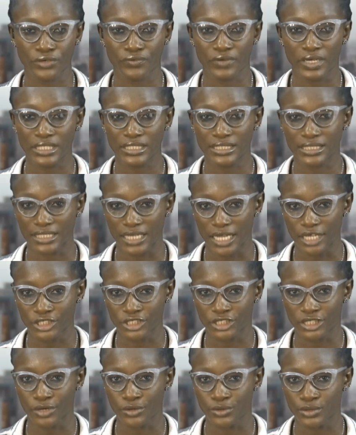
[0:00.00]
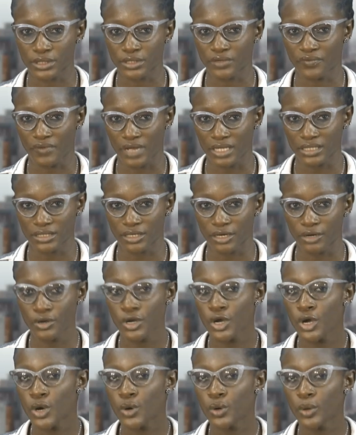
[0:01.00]
international Youssef Attal,
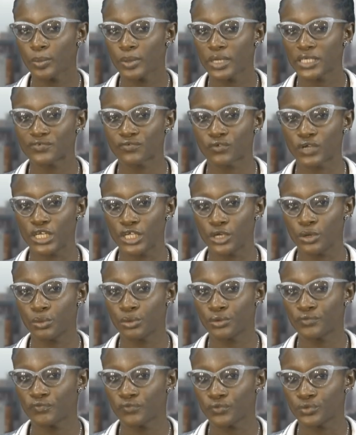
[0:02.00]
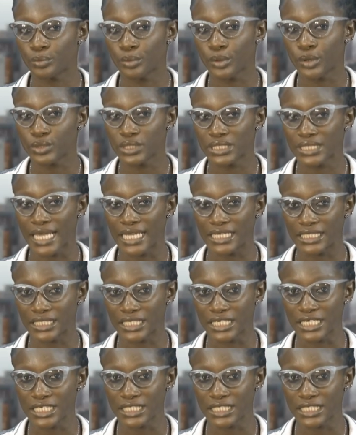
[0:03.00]
who plays for Ligue 1 football side Nice,